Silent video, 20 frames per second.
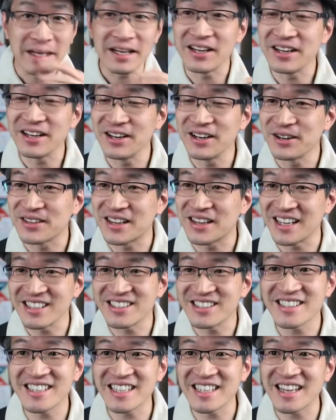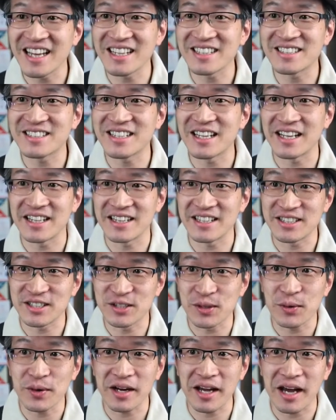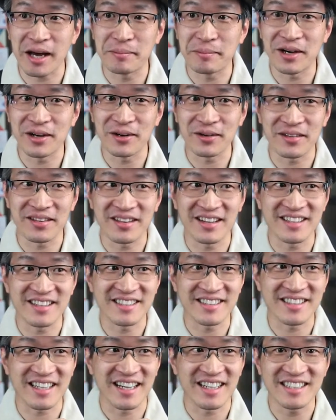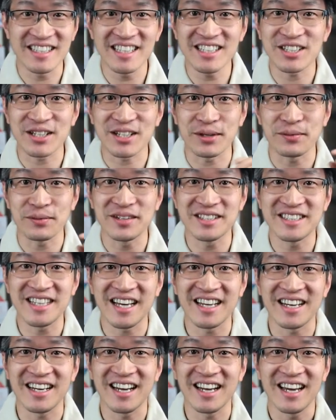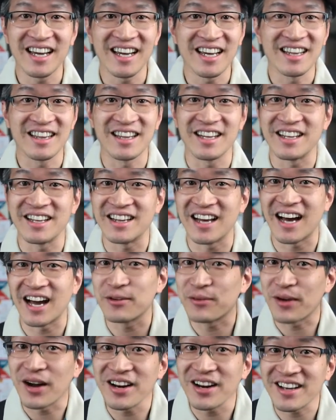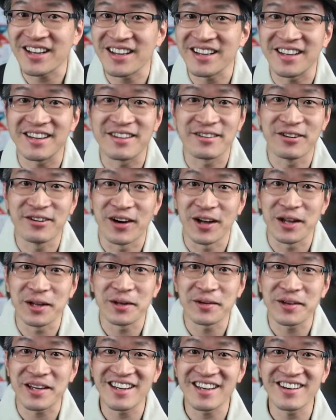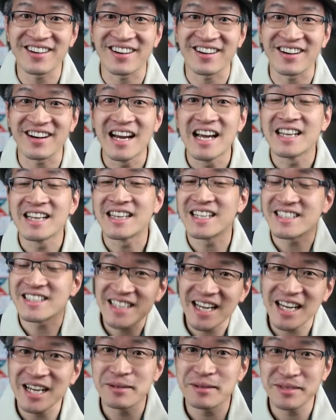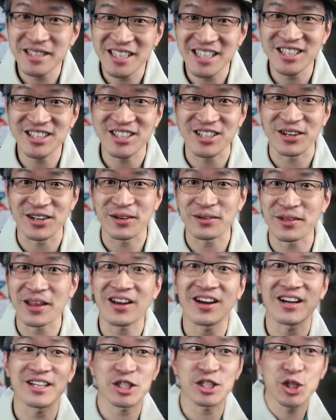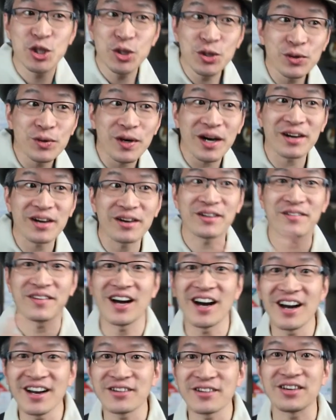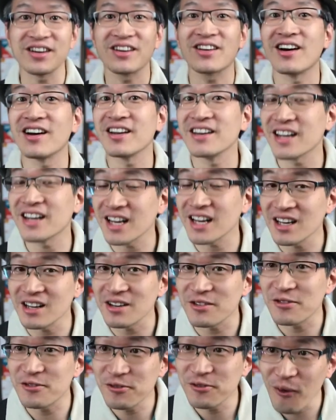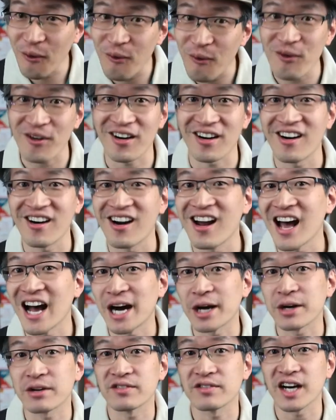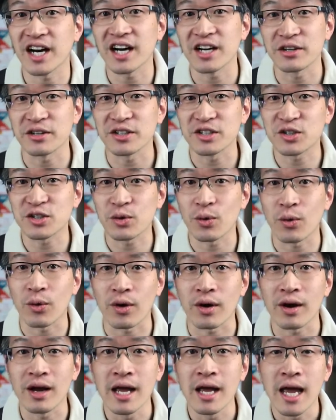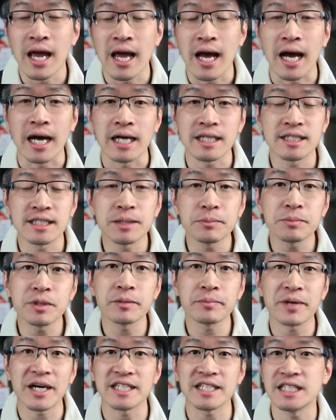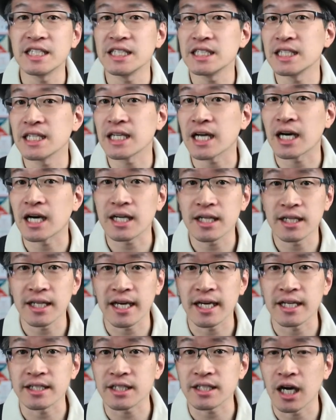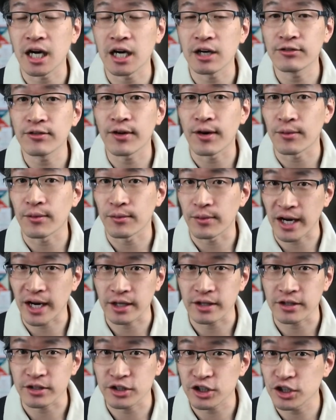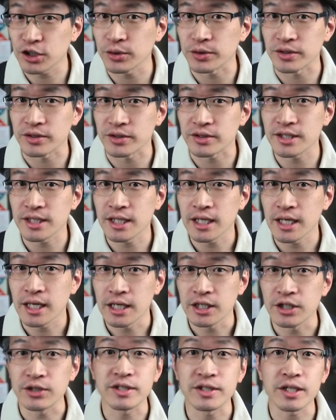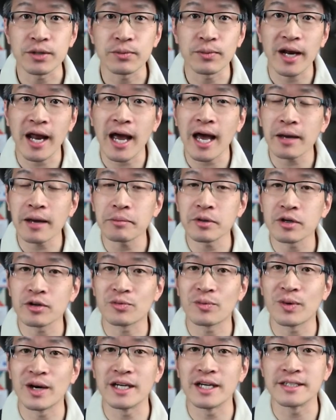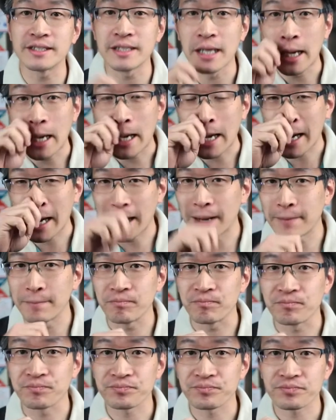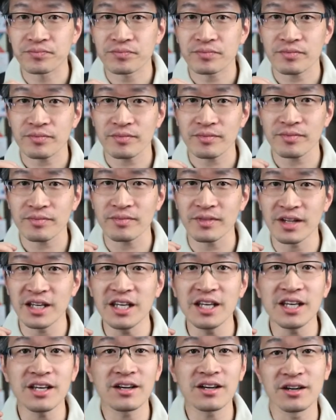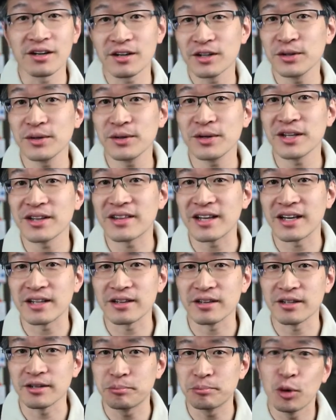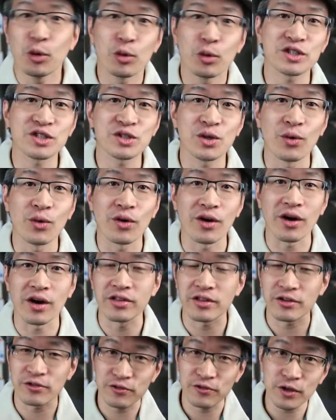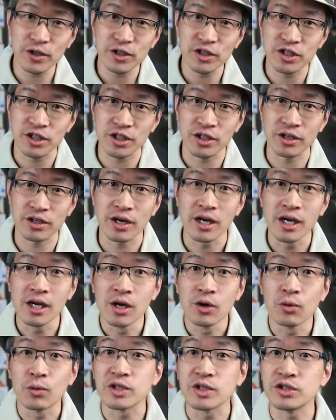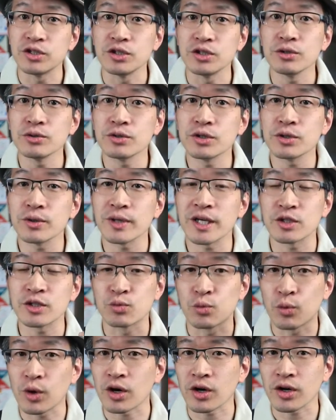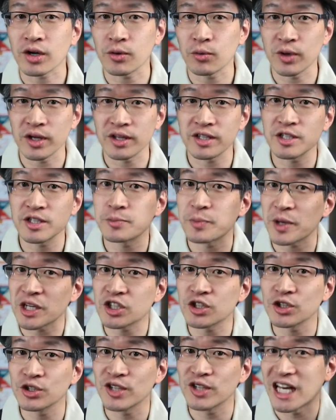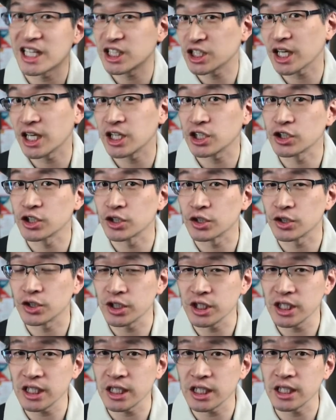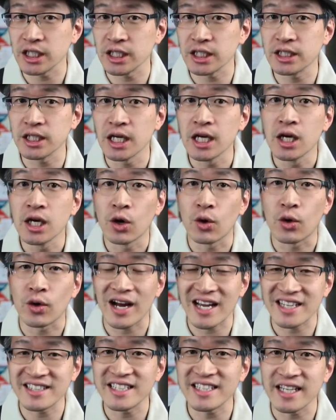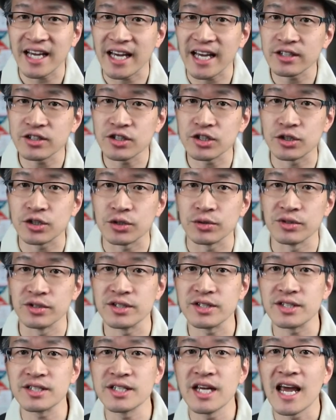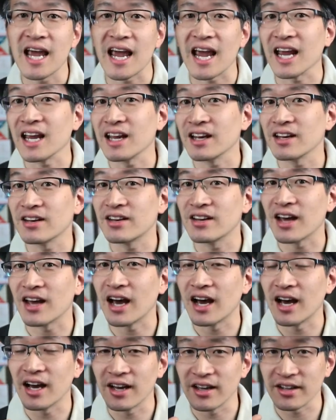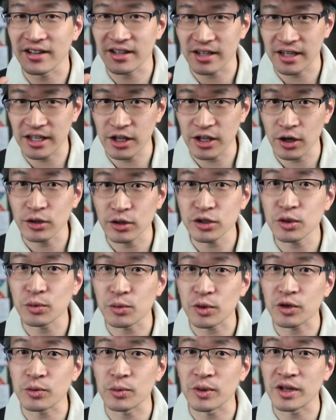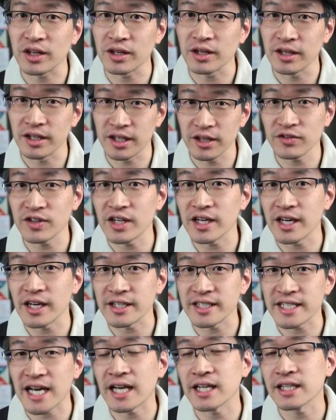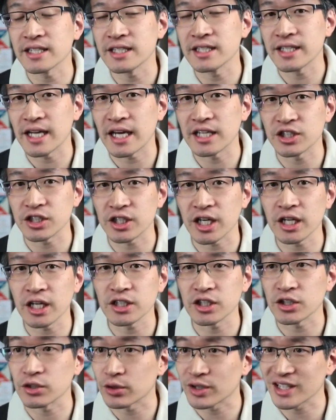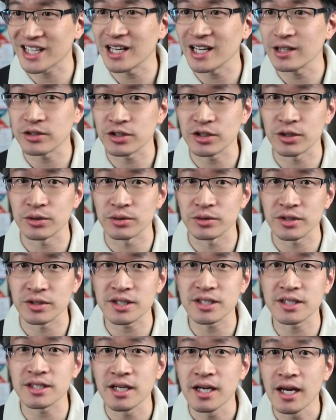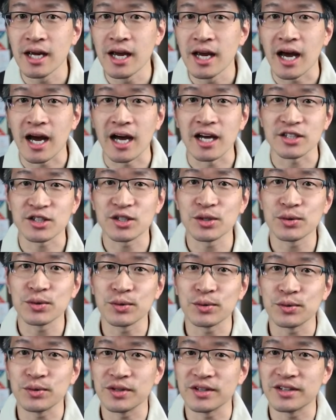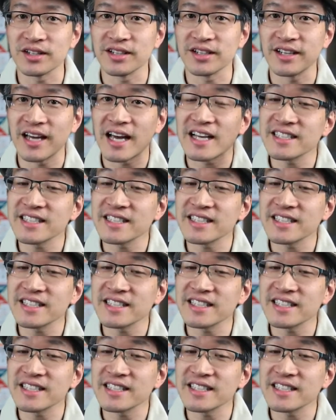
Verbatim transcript: You know, the interesting things, uh, the story about this uh, teacher was that, ironically, the following year, the same teacher that got two out of 100 got 94 out of 100 score uh, simply by teaching a class of regular students. You see, what happened was um, he concluded that the poor score on the first year was due to his work with special educational need or SEN students. And uh, he also worked with gifted and talented education or GATE students. Uh, so the